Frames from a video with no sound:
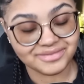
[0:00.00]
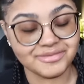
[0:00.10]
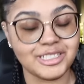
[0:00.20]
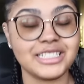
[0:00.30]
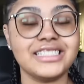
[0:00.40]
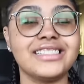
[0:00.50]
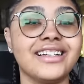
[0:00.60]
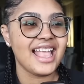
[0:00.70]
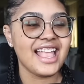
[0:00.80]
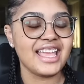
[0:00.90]
what can I say?
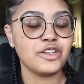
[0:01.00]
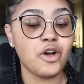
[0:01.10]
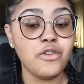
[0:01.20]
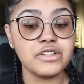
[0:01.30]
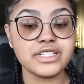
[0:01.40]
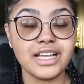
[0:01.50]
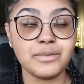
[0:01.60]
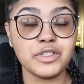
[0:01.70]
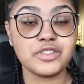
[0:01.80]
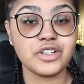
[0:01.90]
And over
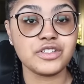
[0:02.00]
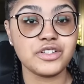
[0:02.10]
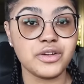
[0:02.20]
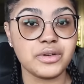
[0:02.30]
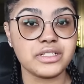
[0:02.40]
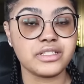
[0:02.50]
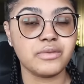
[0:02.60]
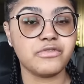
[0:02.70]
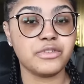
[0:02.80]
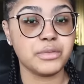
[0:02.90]
time, you start to notice
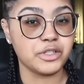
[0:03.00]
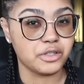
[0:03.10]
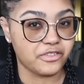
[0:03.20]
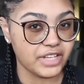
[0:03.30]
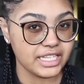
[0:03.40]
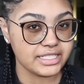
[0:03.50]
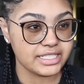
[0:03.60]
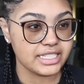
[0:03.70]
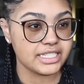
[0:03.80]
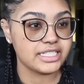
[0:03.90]
some familiar
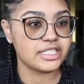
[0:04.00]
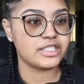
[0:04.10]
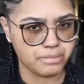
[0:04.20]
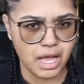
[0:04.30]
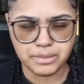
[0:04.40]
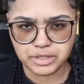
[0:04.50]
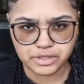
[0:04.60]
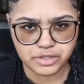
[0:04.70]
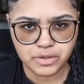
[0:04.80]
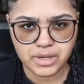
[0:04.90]
faces, popular
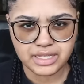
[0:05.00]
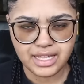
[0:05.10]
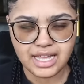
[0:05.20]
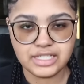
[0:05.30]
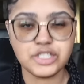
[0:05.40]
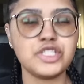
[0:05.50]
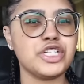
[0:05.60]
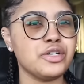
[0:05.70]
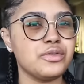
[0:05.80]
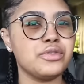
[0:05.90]
storylines,
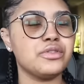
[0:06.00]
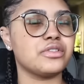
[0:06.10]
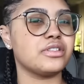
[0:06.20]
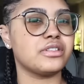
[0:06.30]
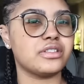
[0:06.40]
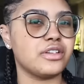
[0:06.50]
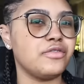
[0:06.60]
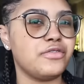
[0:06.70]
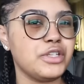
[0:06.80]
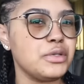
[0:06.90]
general
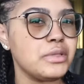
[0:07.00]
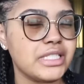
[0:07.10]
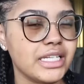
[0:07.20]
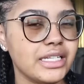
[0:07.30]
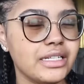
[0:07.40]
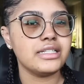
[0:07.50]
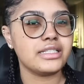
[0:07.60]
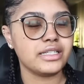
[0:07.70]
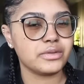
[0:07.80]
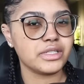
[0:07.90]
confusing
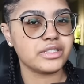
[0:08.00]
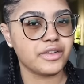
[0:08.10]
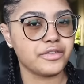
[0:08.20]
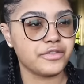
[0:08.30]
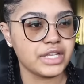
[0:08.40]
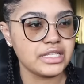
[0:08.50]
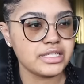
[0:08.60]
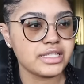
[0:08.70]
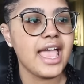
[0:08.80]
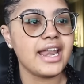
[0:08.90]
sequence of
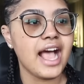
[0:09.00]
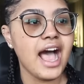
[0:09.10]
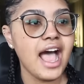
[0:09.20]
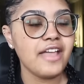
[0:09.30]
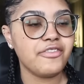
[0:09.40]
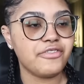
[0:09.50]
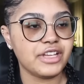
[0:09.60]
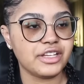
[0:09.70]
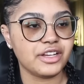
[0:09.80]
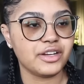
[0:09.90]
events. And I
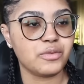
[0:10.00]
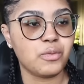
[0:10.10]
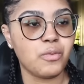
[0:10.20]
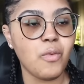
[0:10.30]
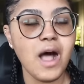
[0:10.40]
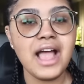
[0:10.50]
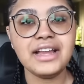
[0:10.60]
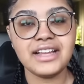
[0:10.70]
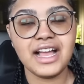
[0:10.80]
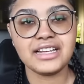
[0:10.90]
figured, why
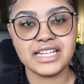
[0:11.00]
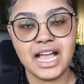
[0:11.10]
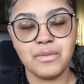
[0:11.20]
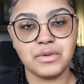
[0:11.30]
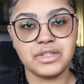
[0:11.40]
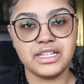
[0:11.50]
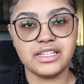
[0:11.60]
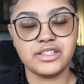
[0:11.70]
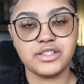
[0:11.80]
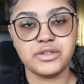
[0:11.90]
not dabble
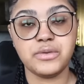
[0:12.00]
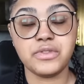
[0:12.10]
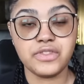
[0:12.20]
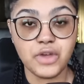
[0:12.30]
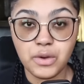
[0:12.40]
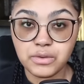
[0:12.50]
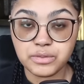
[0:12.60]
into those